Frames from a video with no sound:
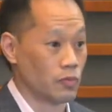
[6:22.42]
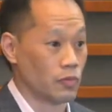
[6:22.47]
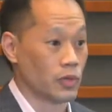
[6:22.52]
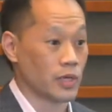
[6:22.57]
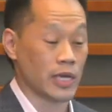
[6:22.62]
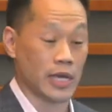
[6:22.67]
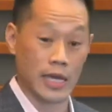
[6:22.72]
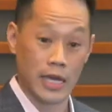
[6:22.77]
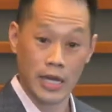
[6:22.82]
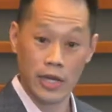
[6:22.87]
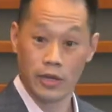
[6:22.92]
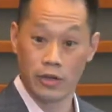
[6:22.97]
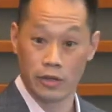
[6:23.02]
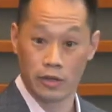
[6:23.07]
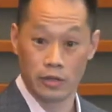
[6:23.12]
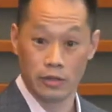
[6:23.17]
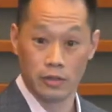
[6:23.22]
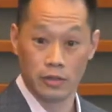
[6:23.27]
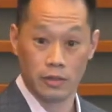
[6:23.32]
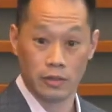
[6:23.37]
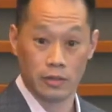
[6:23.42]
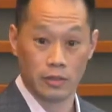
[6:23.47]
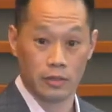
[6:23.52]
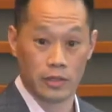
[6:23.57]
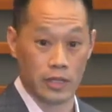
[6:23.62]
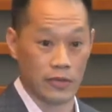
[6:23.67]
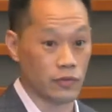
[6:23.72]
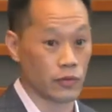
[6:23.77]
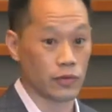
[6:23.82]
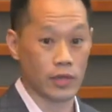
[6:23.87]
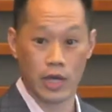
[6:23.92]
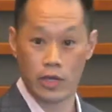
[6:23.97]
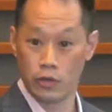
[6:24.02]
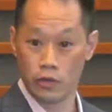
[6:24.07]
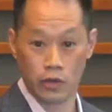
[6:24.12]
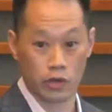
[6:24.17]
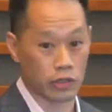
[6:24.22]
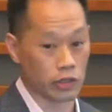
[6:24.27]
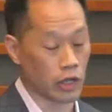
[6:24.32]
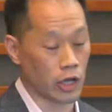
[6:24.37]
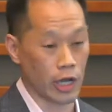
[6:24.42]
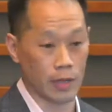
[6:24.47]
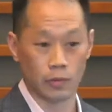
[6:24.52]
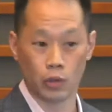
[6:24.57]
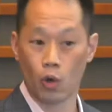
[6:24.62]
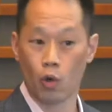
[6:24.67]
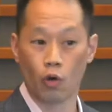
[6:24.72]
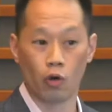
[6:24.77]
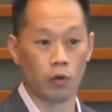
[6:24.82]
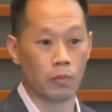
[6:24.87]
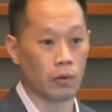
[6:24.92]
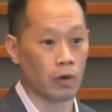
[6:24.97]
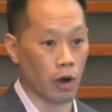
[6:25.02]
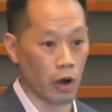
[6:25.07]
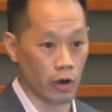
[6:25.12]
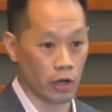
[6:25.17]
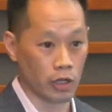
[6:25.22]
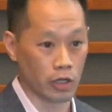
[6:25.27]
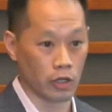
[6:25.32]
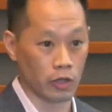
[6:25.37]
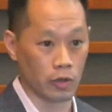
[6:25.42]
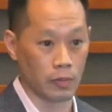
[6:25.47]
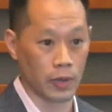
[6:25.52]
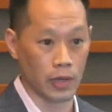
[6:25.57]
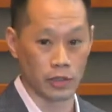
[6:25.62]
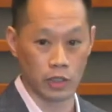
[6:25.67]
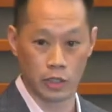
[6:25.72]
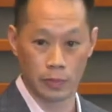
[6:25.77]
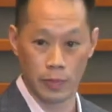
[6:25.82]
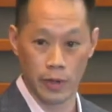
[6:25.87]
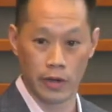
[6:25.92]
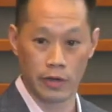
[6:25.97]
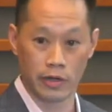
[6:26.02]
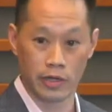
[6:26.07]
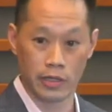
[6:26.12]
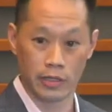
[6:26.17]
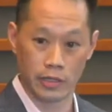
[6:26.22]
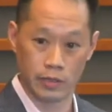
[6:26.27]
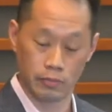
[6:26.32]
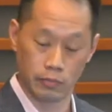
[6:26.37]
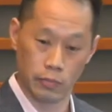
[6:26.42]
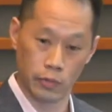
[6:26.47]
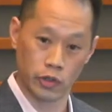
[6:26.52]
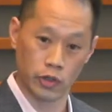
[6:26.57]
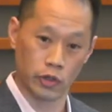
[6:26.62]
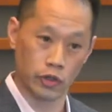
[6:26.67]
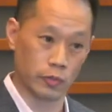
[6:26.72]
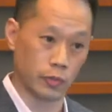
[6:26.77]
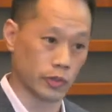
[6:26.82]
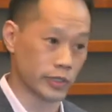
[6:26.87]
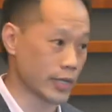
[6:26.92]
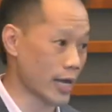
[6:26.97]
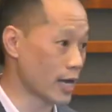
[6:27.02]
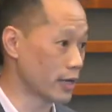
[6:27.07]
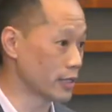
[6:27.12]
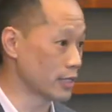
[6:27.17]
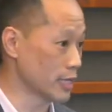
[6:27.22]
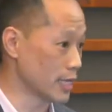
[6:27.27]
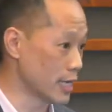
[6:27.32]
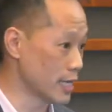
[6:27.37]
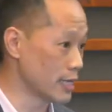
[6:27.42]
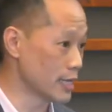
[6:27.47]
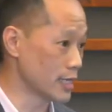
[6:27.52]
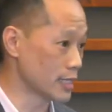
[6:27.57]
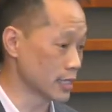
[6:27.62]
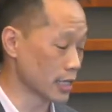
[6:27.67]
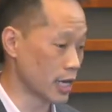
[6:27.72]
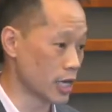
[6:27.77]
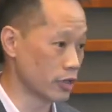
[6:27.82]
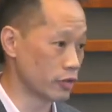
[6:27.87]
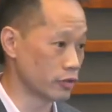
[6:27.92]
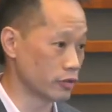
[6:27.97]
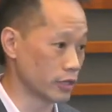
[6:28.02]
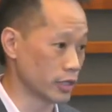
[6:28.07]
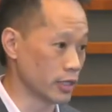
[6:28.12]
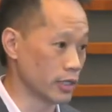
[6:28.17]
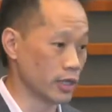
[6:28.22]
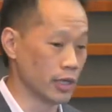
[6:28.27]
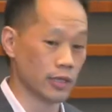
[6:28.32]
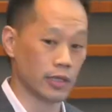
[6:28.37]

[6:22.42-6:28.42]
Here, even with that New York Times horrible article about disparities in maternal mortality in this country